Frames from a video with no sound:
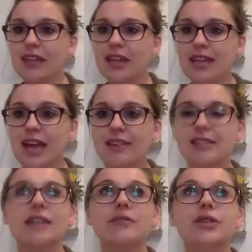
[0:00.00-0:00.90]
yes,
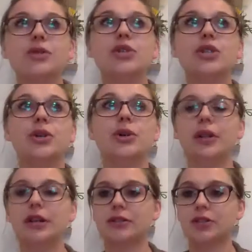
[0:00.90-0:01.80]
if you do
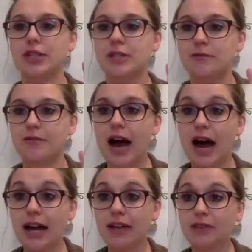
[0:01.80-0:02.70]
just
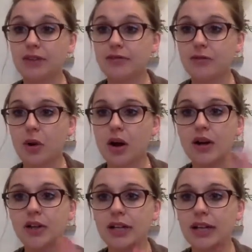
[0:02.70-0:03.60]

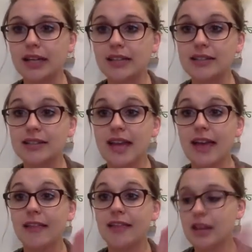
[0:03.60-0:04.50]
400 kits,
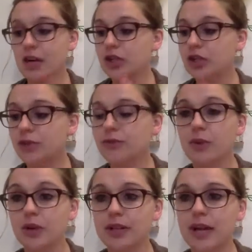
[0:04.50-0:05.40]
there's your
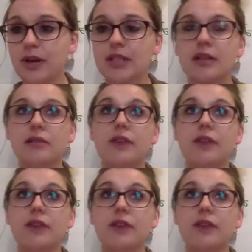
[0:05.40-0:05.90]
4,000 in